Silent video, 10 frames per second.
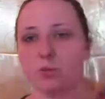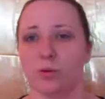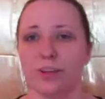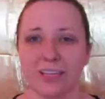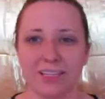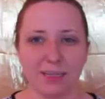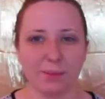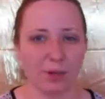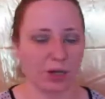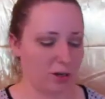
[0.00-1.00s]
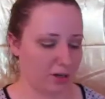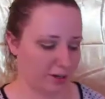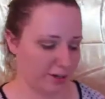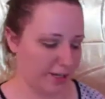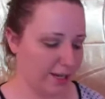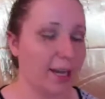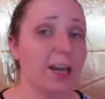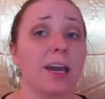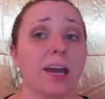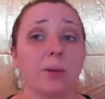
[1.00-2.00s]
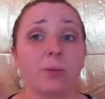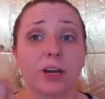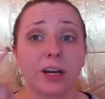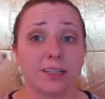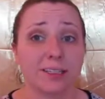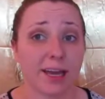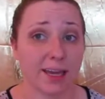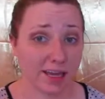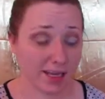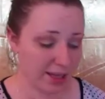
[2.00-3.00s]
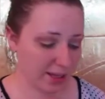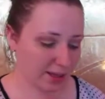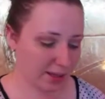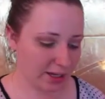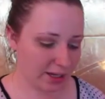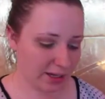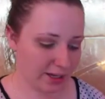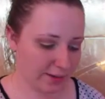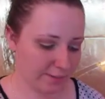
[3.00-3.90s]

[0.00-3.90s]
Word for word: really deep mahogany. And we're going to take it like